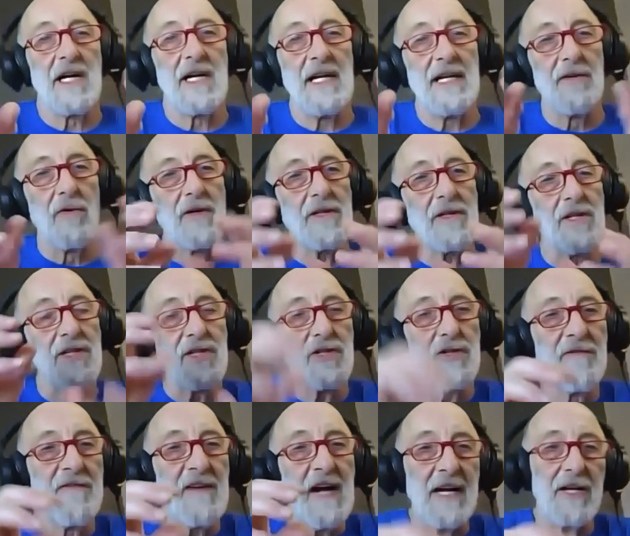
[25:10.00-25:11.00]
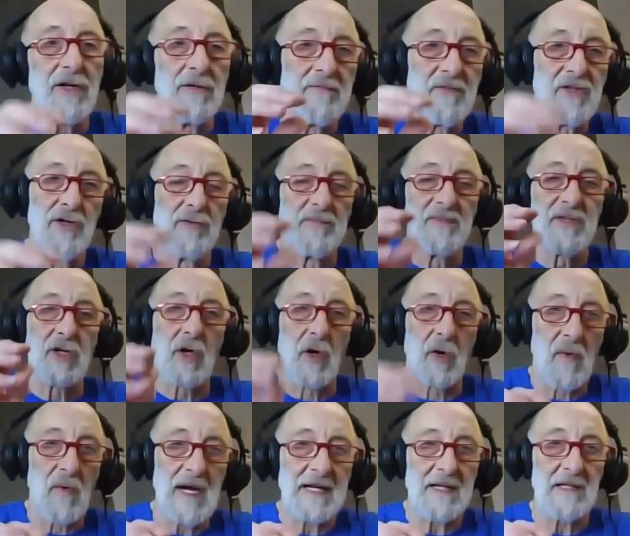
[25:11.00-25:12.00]
in order to do vacuum tubes
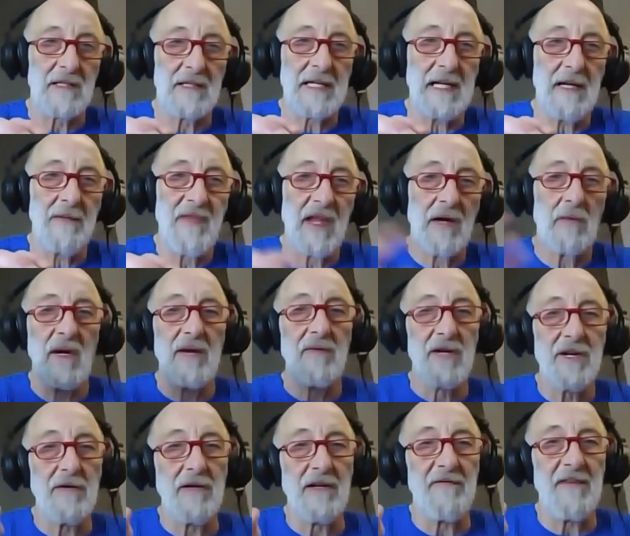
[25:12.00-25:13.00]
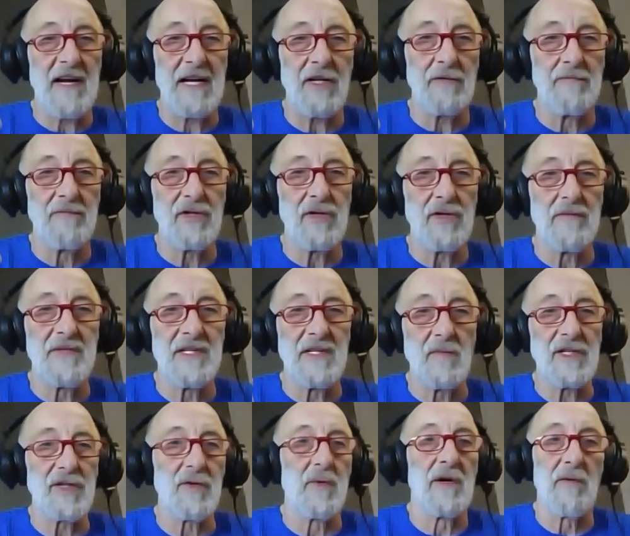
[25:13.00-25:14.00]
correctly, and we were doing vacuum tubes in
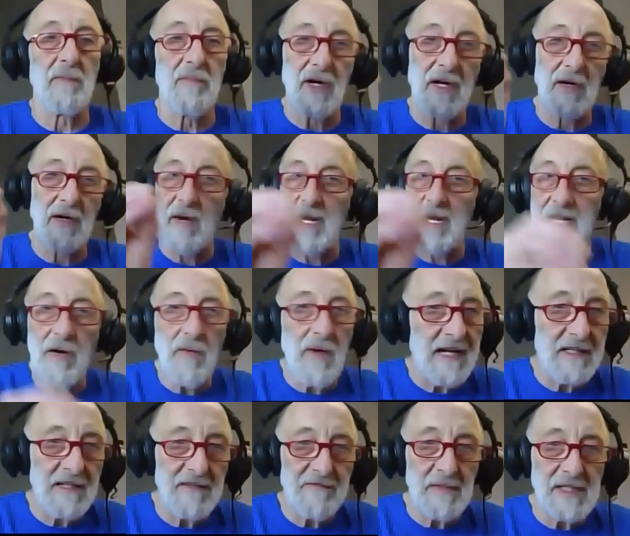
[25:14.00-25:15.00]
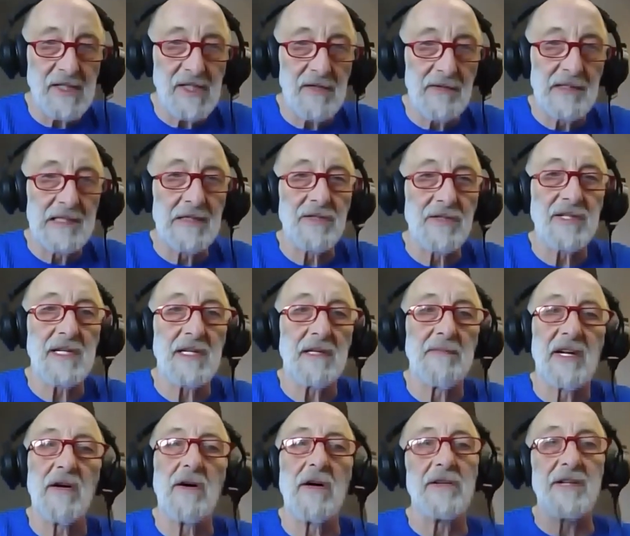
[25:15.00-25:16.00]
which we were putting radioactive materials in them
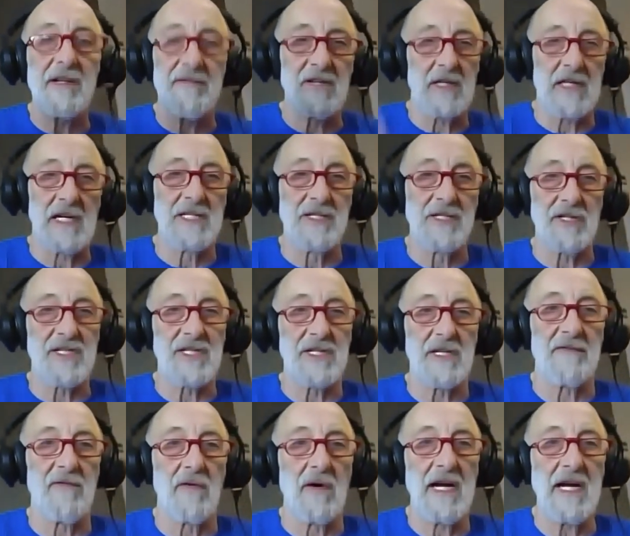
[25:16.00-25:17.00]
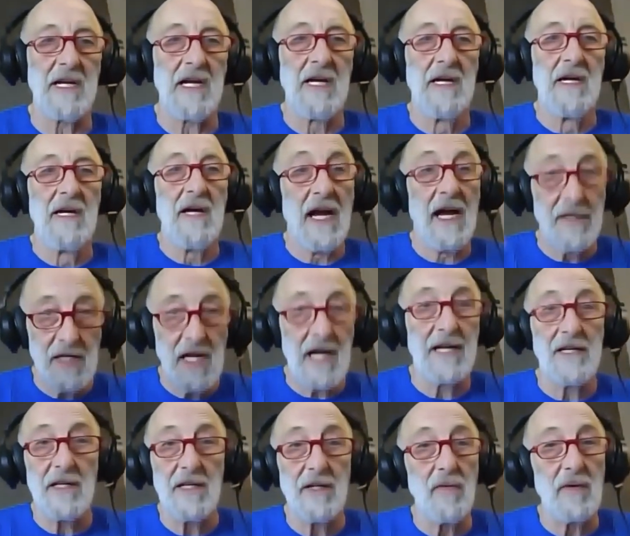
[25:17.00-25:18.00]
and all different kinds of stuff, right? And
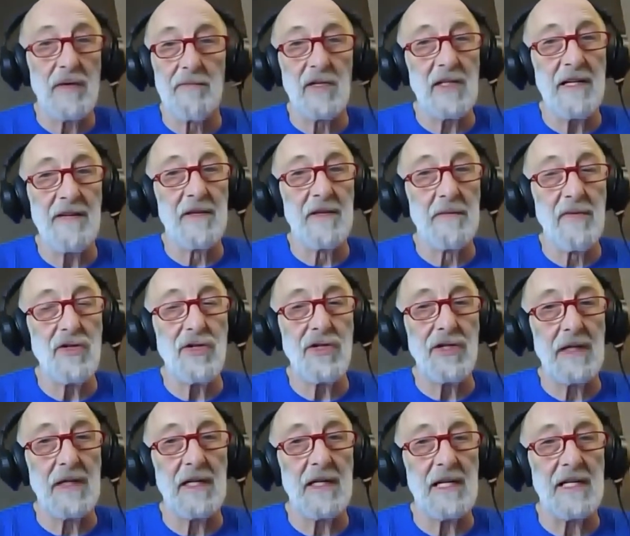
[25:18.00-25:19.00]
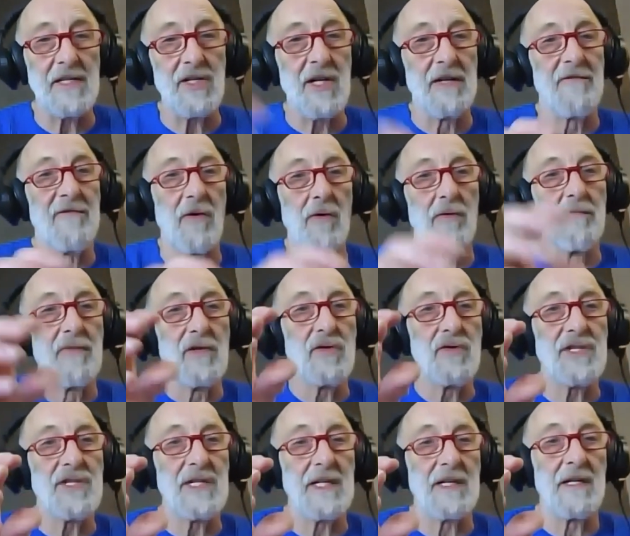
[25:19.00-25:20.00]
you wouldn't believe the boost you can get, tenfold
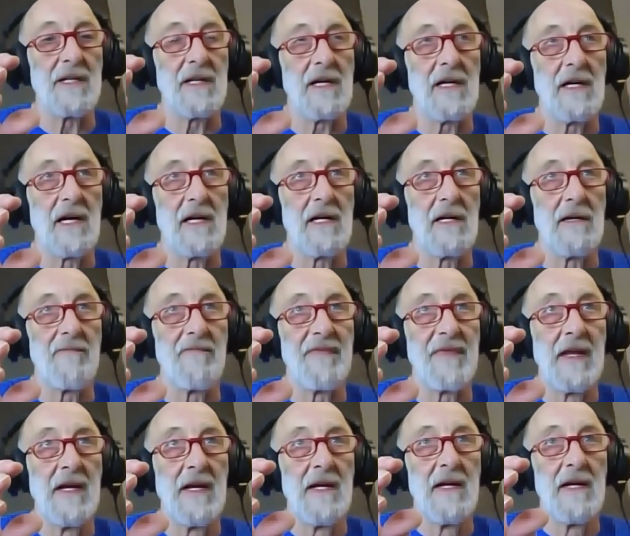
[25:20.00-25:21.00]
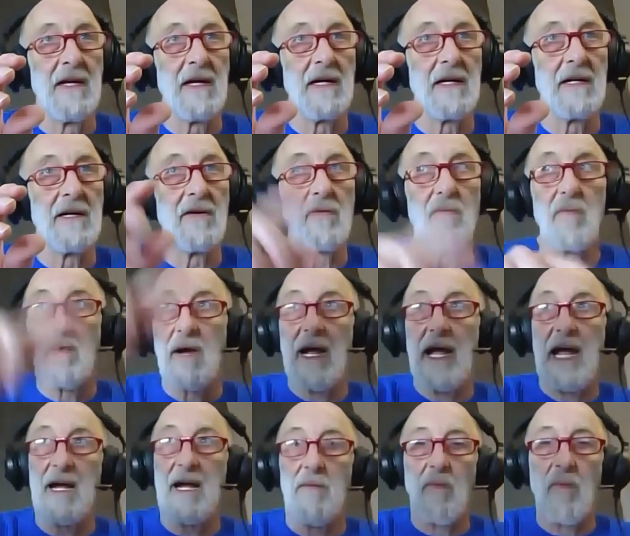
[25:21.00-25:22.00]
boost in
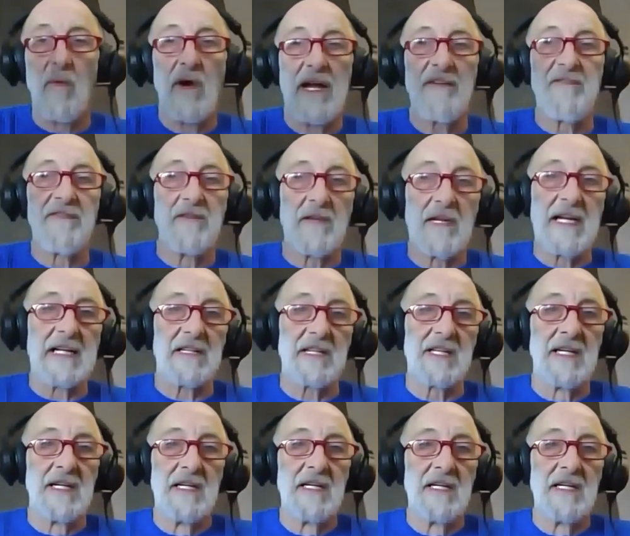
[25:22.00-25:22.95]
ham wavelength